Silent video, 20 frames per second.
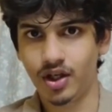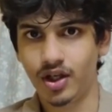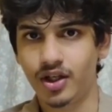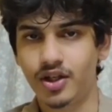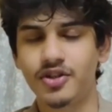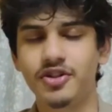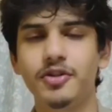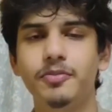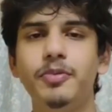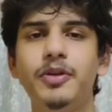
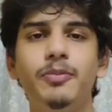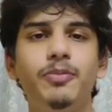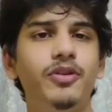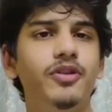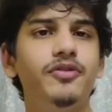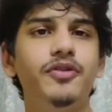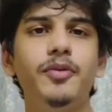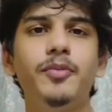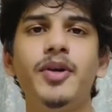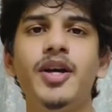because the people
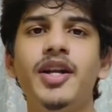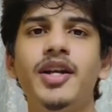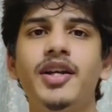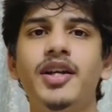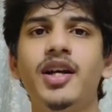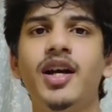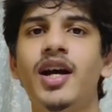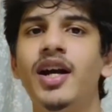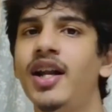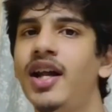of
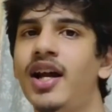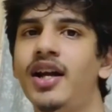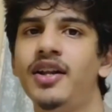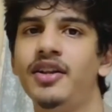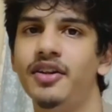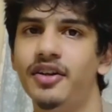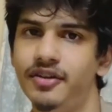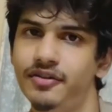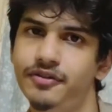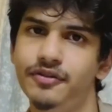America had had
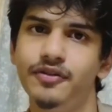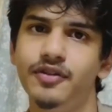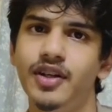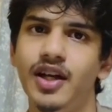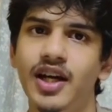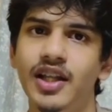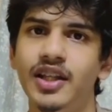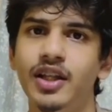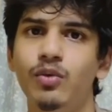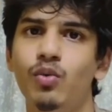enough
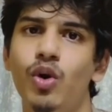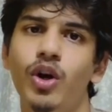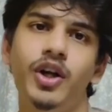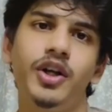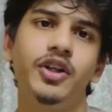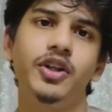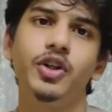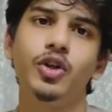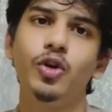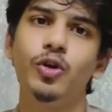and they
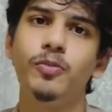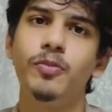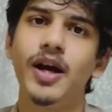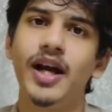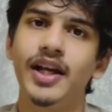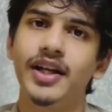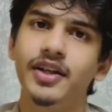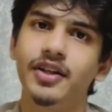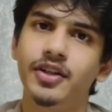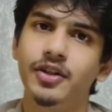wanted to go
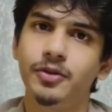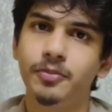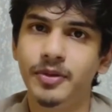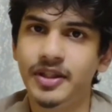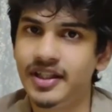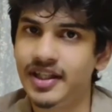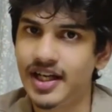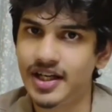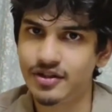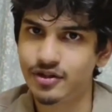back to
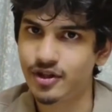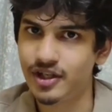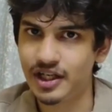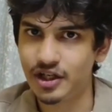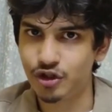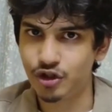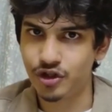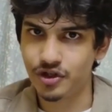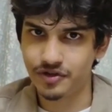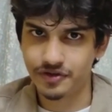being
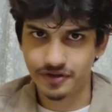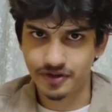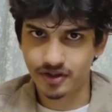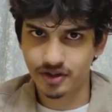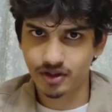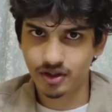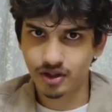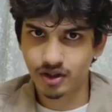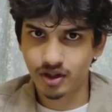isolationist.